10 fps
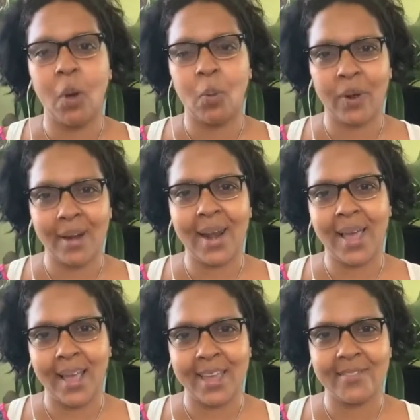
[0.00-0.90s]
we're
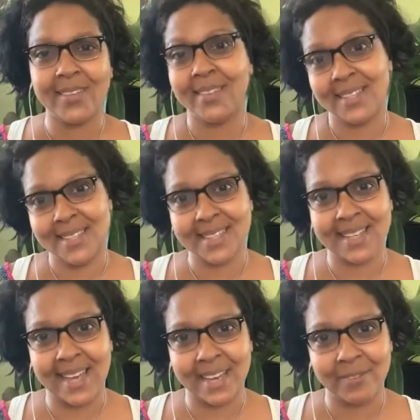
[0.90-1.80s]
alive and this
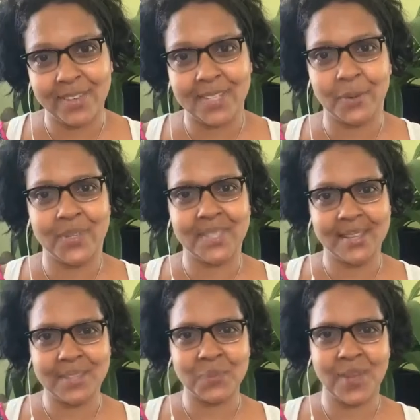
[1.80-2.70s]
is life, as I was
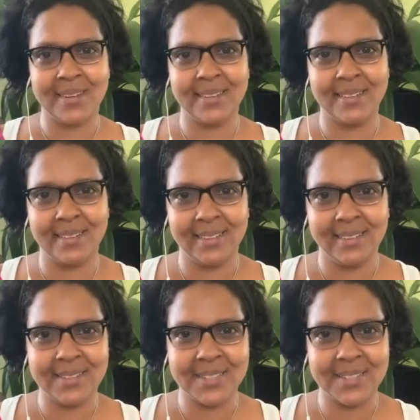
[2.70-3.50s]
saying to Wendy earlier.